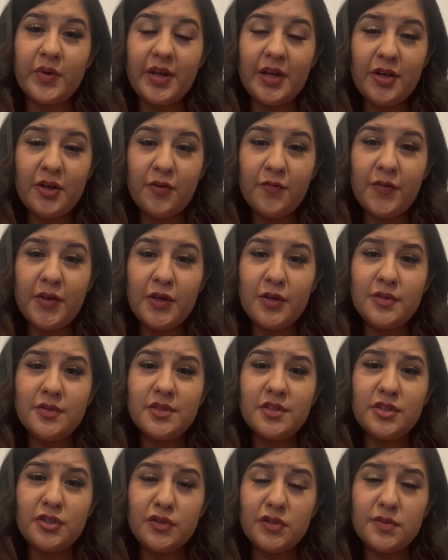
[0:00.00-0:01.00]

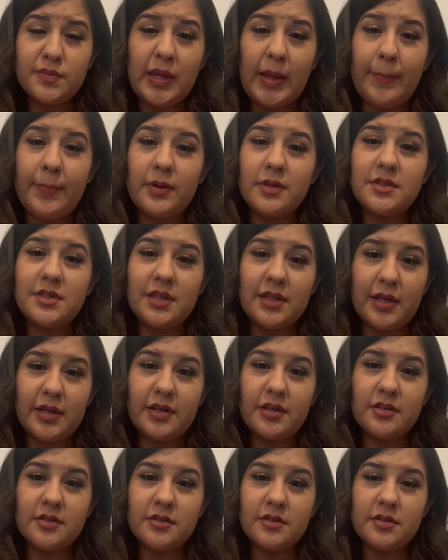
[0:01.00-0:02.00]
interviews, newspapers,
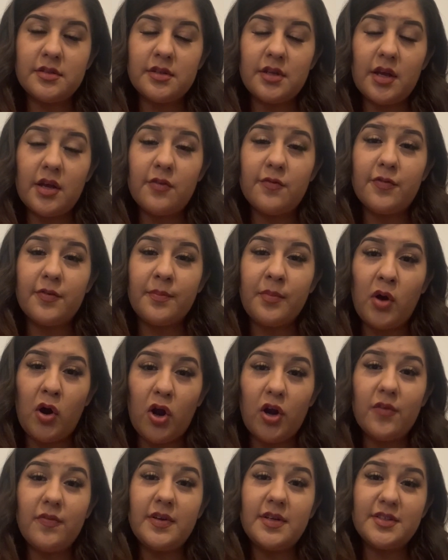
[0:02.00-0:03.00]
letters, and from
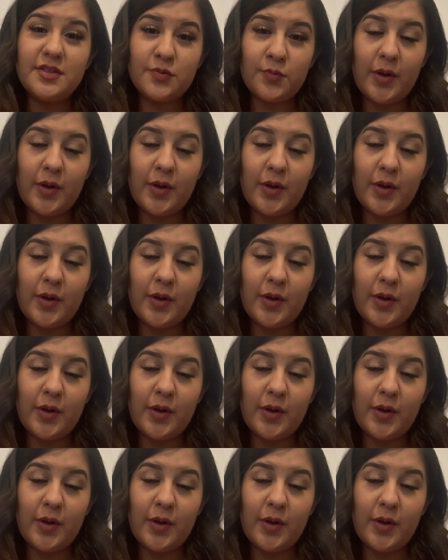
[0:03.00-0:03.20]
Harvey's